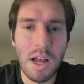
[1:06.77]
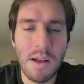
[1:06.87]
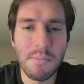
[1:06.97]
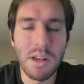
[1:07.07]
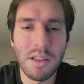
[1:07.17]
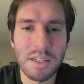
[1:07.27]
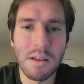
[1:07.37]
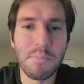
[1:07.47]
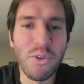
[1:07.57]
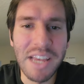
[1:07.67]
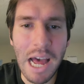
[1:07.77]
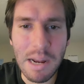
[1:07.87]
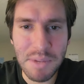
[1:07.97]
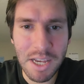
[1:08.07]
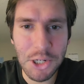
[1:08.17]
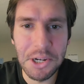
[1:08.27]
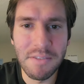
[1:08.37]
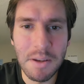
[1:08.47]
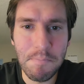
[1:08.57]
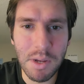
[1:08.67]
um, you know, a movie adaptation
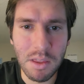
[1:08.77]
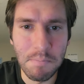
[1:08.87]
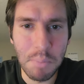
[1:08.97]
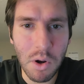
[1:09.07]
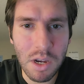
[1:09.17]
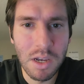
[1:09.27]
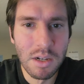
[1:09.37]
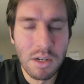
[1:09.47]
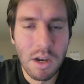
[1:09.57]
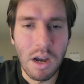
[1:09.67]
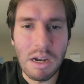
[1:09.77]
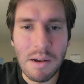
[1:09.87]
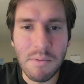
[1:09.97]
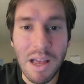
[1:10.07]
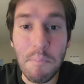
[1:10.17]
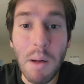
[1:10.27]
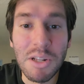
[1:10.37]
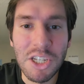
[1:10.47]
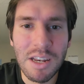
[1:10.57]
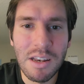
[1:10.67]
of it, but the book uh, got
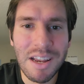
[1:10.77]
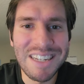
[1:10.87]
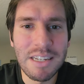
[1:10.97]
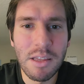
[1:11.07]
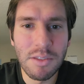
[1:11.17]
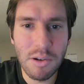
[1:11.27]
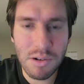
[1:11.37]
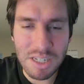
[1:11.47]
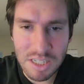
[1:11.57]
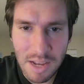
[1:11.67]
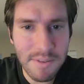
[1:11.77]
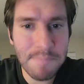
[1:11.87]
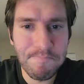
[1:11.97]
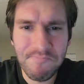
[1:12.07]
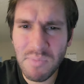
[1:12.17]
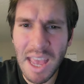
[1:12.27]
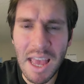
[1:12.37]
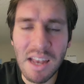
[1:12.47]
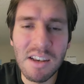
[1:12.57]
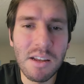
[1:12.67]
published in nineteen thirty-seven,
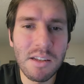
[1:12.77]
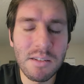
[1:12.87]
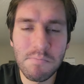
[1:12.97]
and